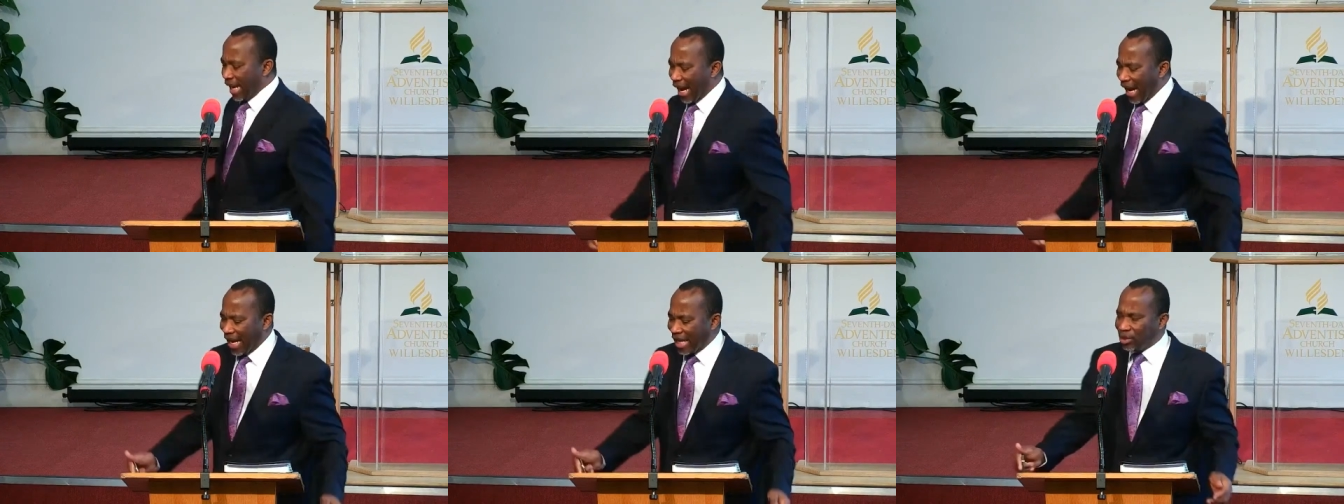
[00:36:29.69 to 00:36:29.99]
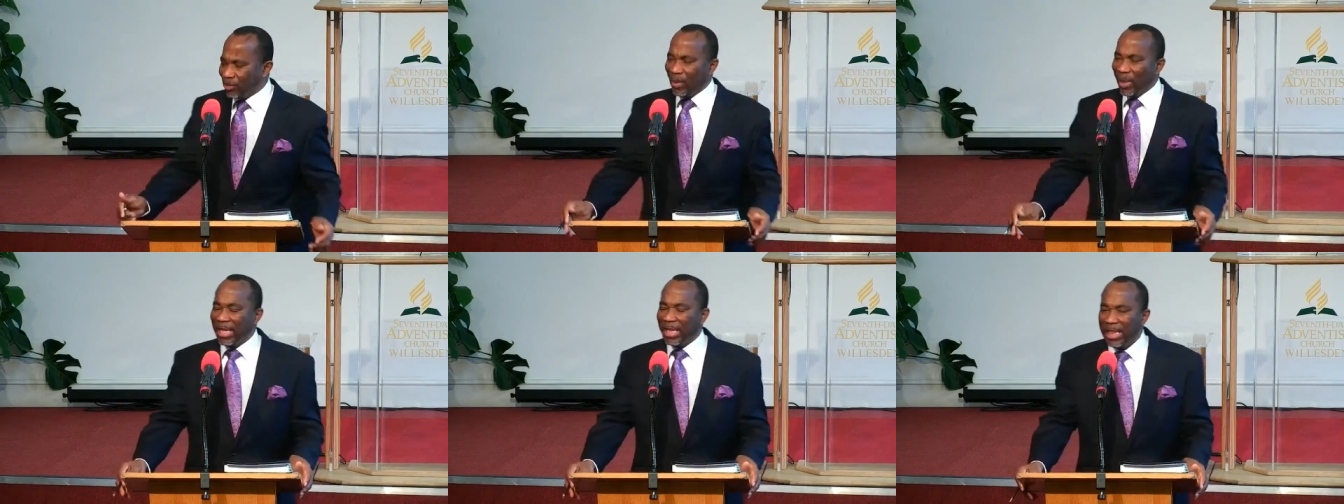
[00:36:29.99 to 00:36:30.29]

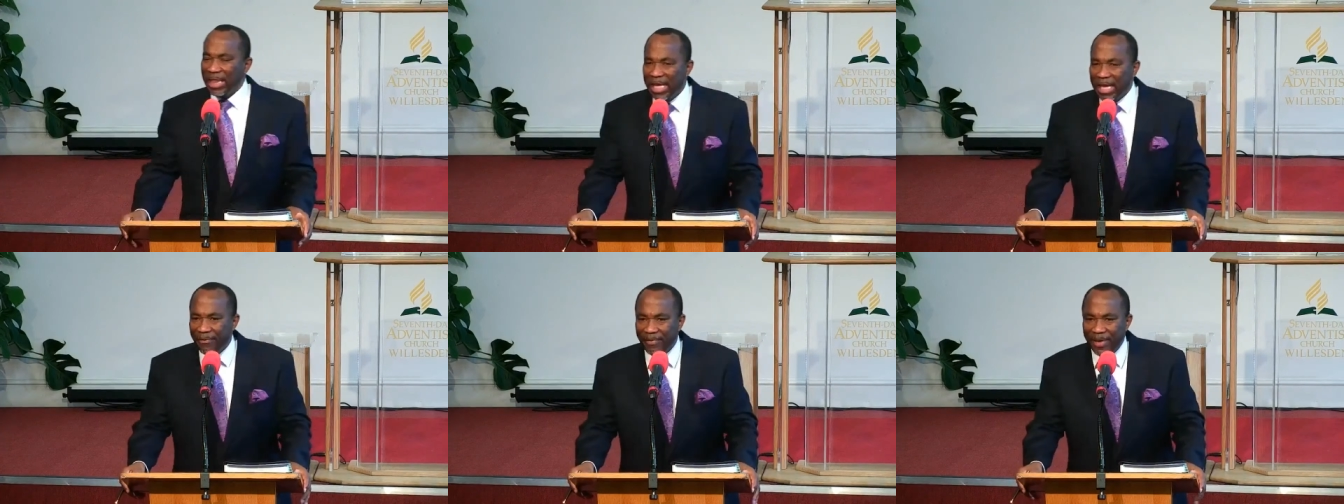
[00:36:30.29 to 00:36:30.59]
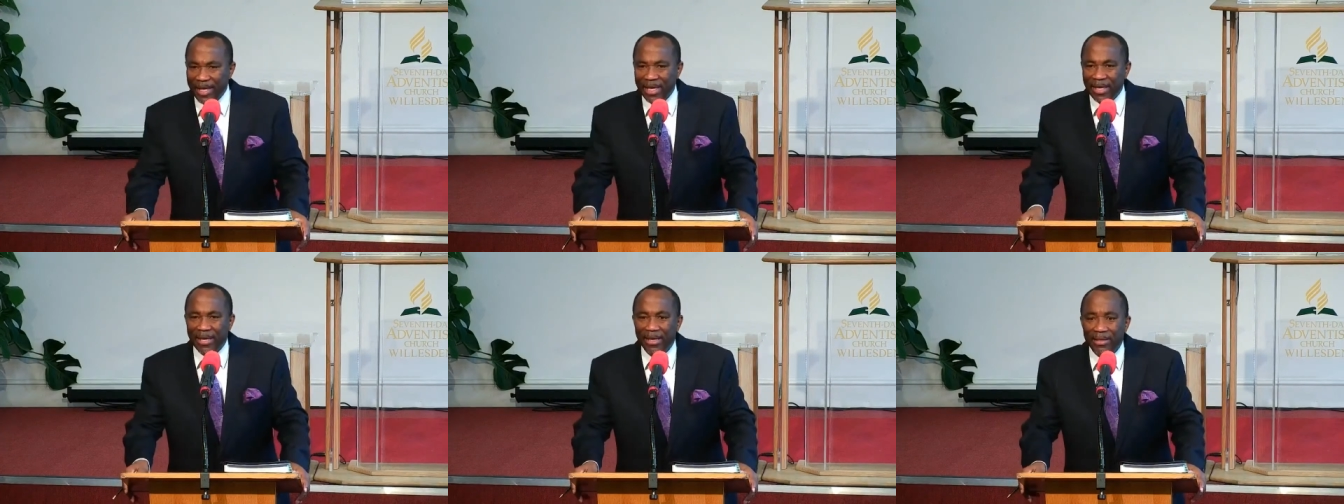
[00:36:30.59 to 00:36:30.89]
And we live
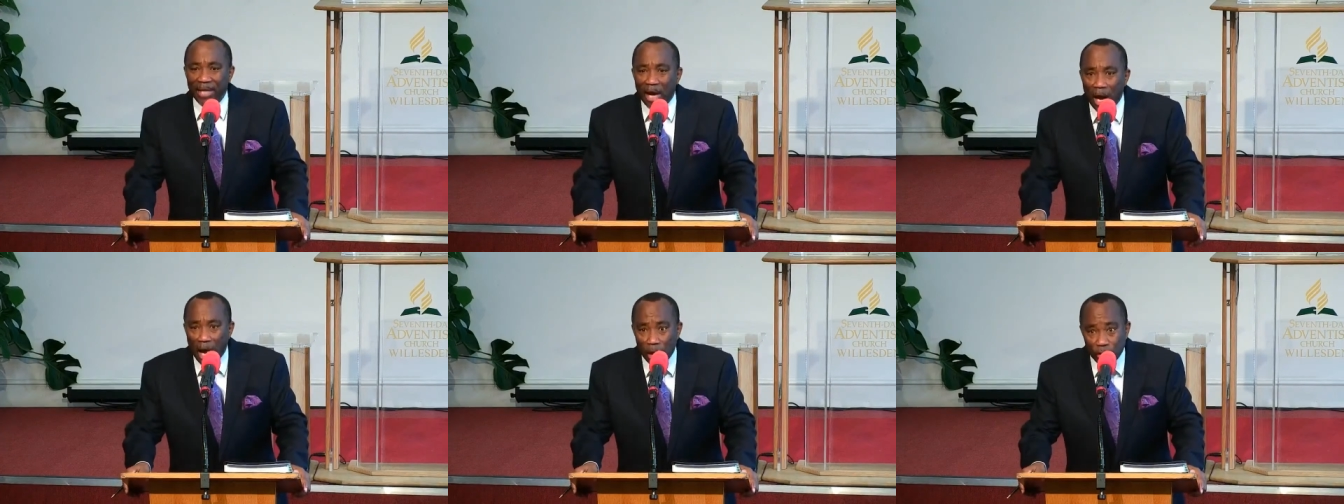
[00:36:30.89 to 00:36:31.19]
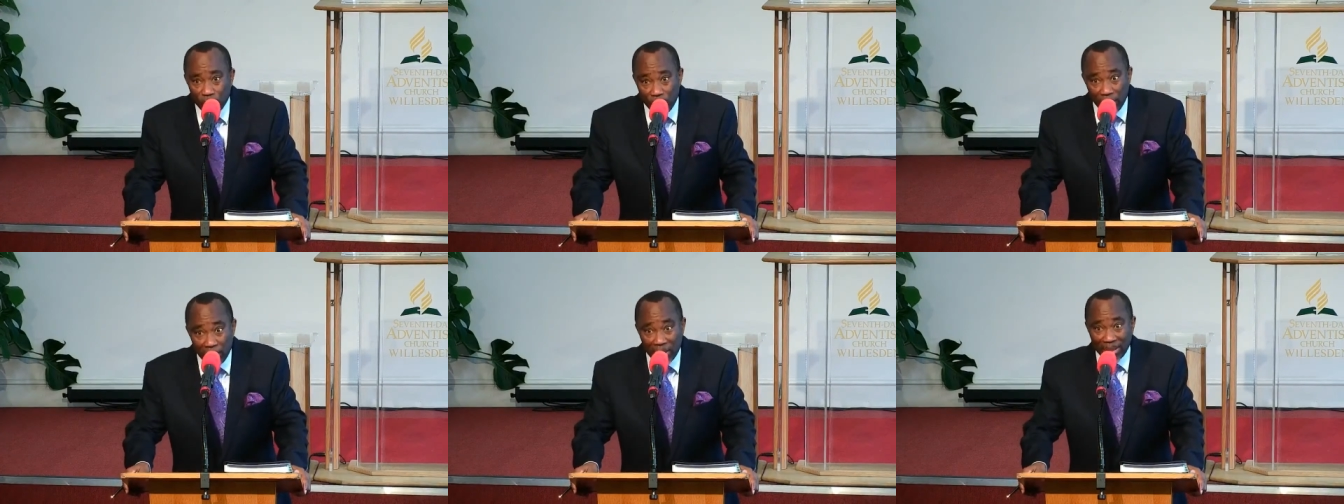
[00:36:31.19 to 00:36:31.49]
in a
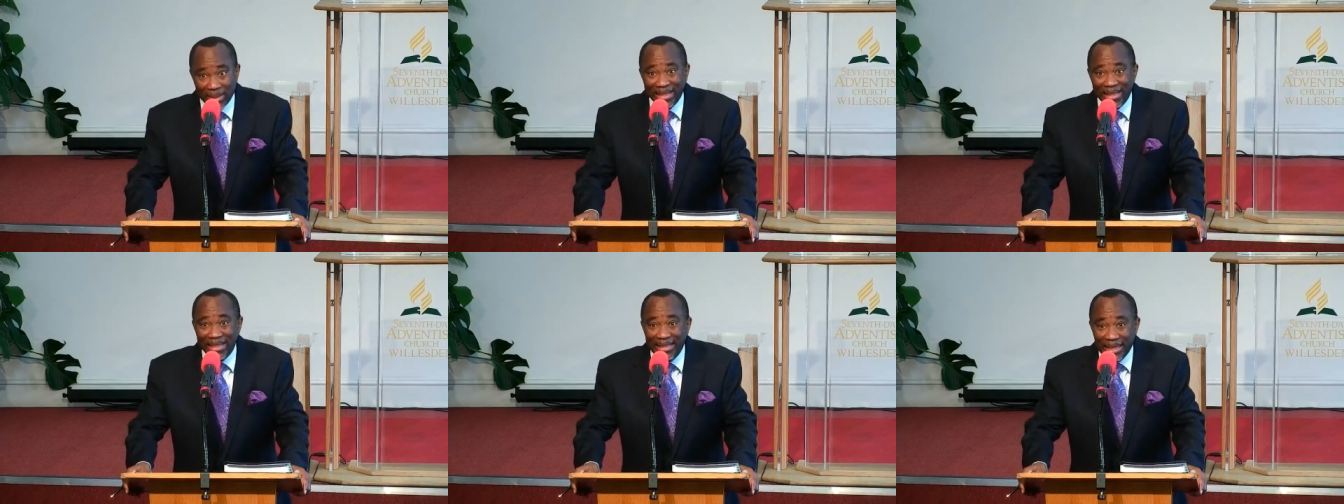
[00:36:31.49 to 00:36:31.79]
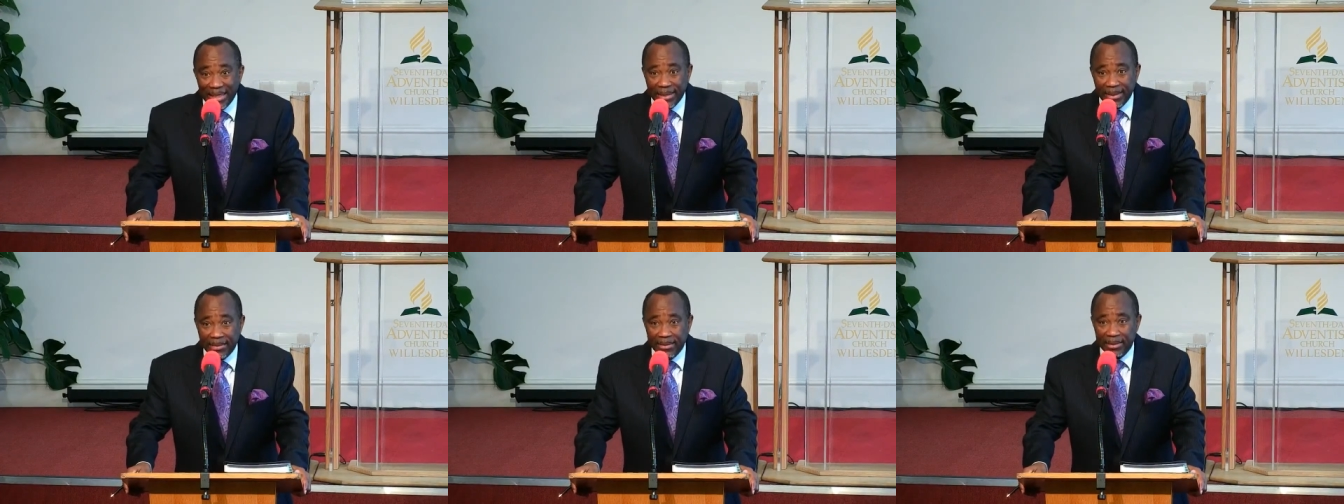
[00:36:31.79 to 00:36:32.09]
dark world
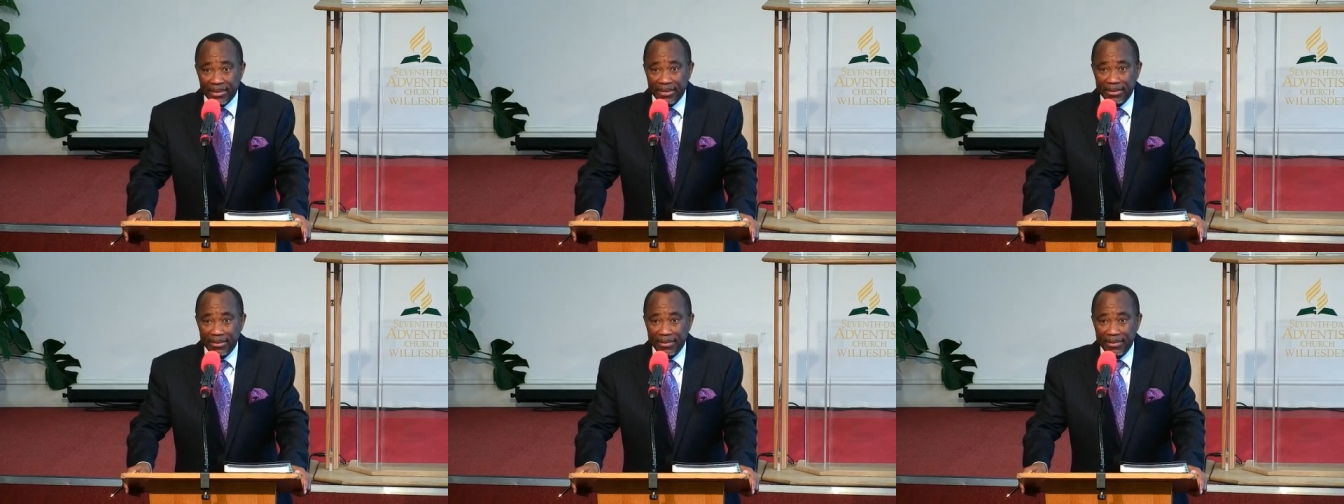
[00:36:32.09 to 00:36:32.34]
indeed.